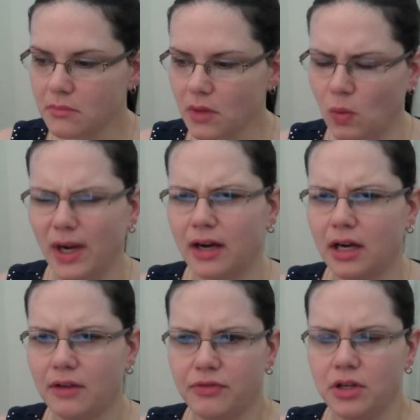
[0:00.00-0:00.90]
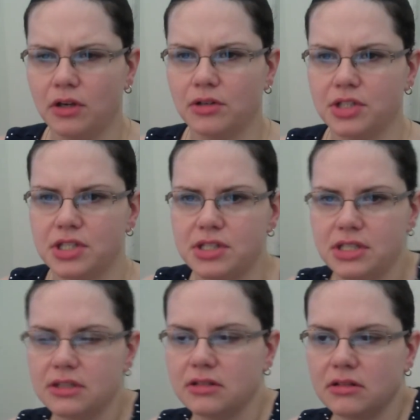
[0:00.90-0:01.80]
Where if you're
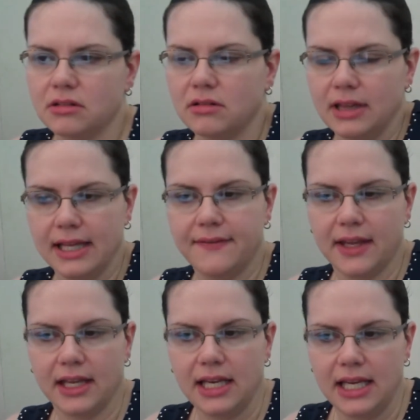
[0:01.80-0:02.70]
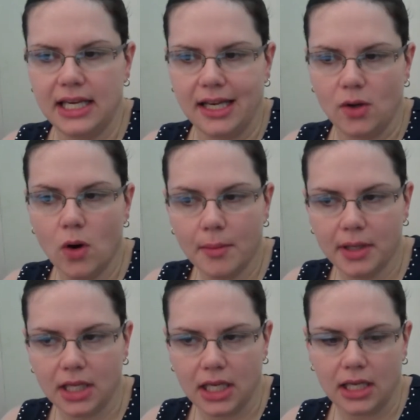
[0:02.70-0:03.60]
just living and eating
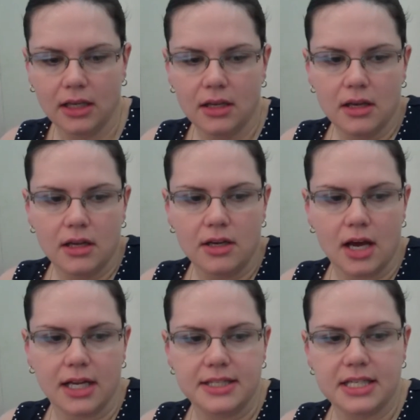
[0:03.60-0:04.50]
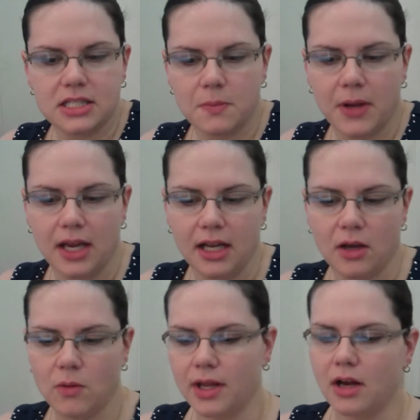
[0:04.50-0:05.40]
normally, not anticipating
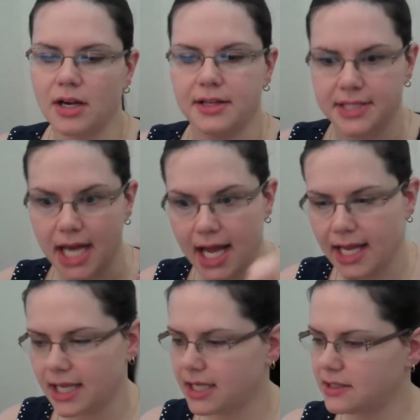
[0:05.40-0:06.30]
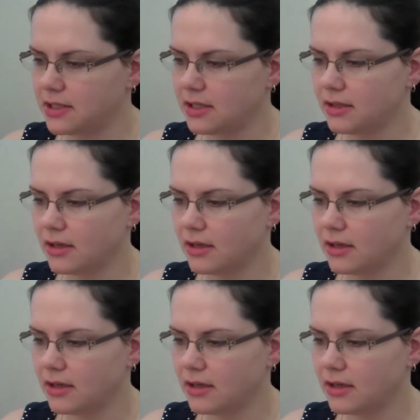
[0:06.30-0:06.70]
going on a diet,